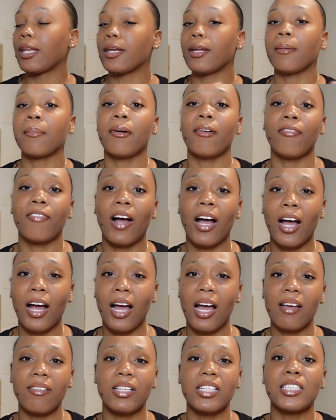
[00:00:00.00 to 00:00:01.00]
Number
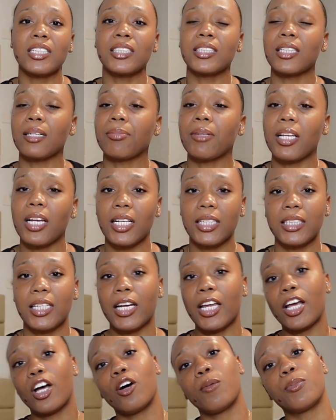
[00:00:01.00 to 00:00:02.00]
5, this is something that's
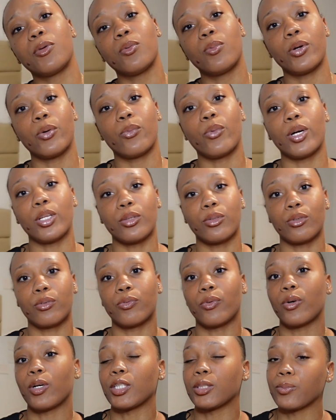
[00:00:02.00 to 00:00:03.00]
going to help you with 1 through
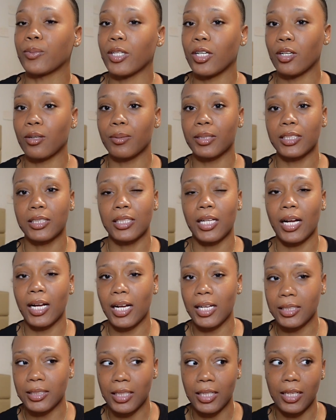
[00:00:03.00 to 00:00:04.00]
4 as well, because like
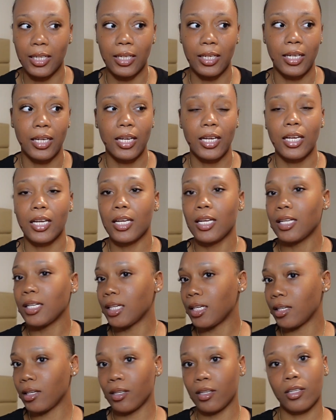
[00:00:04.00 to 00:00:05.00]
I said,
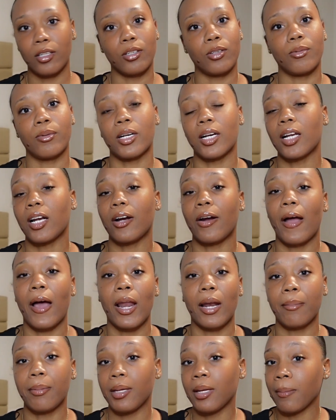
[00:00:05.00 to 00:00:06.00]
you want to learn how
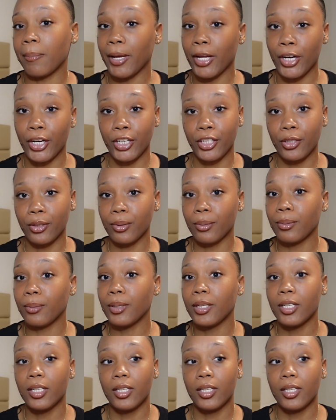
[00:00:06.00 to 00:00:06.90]
to be a better you,